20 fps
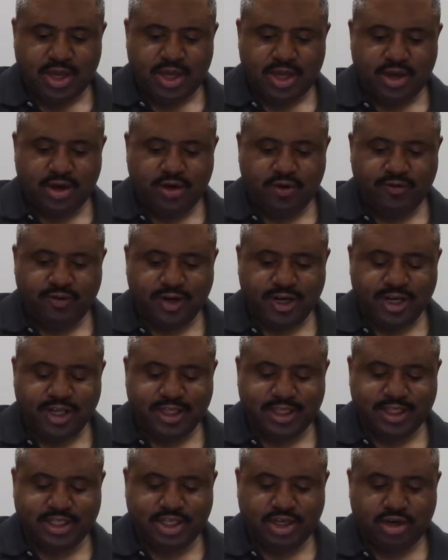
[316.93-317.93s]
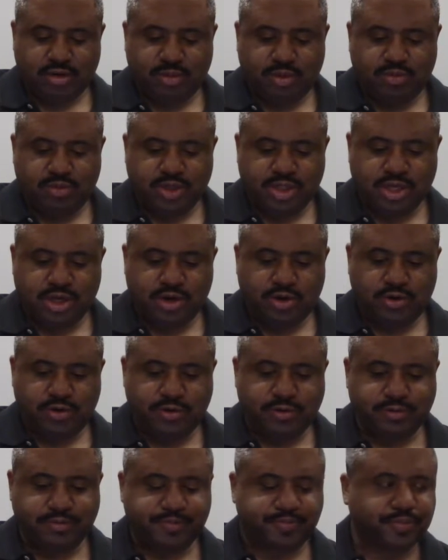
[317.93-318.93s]
He overlaid the cherubim with
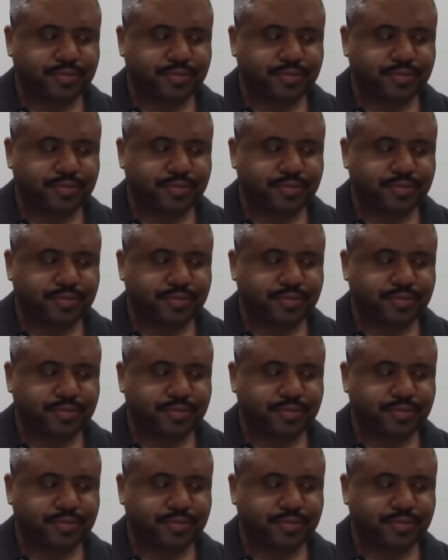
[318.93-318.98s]
gold.